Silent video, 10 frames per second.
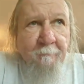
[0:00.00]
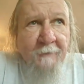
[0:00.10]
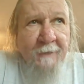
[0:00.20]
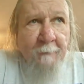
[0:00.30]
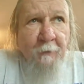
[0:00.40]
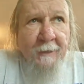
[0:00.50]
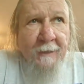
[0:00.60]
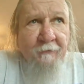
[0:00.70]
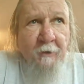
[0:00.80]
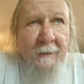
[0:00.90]
And I'm going to
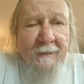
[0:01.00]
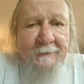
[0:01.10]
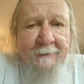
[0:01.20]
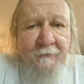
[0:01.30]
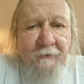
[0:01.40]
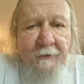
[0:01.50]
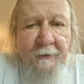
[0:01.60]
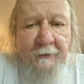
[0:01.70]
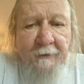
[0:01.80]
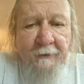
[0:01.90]
have to go back and taste it
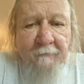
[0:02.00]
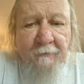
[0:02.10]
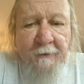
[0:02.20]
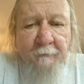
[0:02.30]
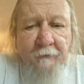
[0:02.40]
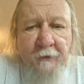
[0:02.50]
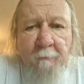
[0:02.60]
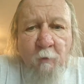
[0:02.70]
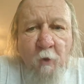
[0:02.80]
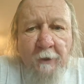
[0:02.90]
again to get the flavors.
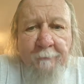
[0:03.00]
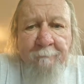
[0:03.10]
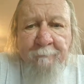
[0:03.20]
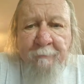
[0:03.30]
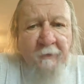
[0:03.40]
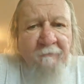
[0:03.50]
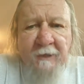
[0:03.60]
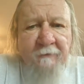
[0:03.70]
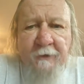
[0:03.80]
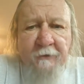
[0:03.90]
Number one, the
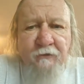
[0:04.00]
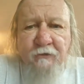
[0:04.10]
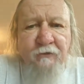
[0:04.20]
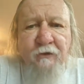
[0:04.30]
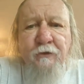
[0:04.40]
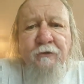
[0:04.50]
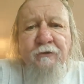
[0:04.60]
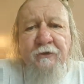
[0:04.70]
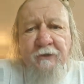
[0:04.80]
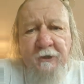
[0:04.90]
flavor hits you as soon
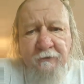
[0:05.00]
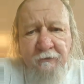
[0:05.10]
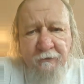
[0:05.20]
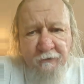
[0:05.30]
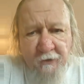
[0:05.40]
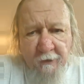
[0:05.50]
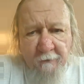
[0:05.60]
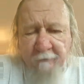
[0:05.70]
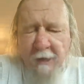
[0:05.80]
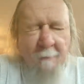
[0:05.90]
as it touches your tongue.